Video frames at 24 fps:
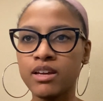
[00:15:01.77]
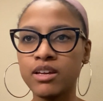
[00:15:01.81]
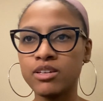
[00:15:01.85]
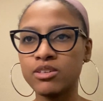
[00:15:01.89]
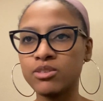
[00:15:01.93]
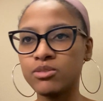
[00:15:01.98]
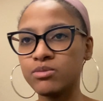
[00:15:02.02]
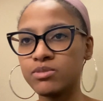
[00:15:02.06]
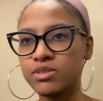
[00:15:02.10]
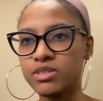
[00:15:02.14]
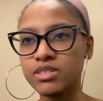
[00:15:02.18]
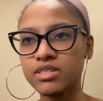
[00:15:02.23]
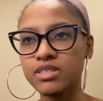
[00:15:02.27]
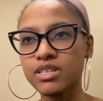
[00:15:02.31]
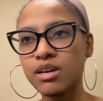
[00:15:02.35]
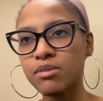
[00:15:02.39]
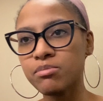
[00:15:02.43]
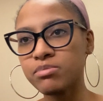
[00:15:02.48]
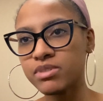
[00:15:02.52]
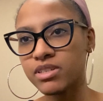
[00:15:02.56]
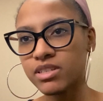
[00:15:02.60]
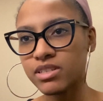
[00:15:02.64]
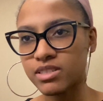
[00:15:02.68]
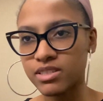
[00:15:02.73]
using
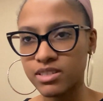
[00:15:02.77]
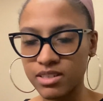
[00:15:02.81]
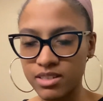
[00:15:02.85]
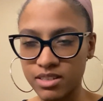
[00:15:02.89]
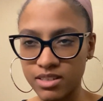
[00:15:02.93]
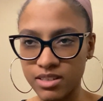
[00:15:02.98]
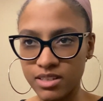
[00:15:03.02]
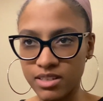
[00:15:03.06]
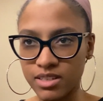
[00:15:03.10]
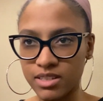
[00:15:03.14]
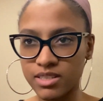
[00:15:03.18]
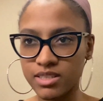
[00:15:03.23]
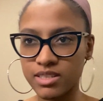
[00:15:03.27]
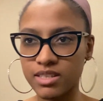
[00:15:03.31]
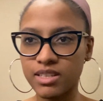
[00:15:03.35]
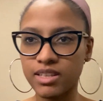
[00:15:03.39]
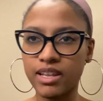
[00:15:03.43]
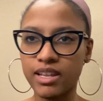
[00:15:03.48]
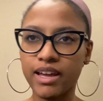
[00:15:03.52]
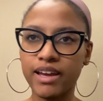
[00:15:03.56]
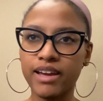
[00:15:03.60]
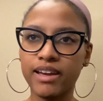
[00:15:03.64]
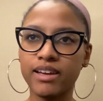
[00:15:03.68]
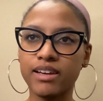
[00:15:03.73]
substances and
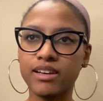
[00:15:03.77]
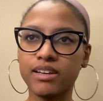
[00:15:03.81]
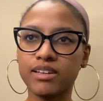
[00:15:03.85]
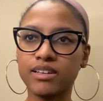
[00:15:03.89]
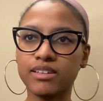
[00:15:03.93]
like,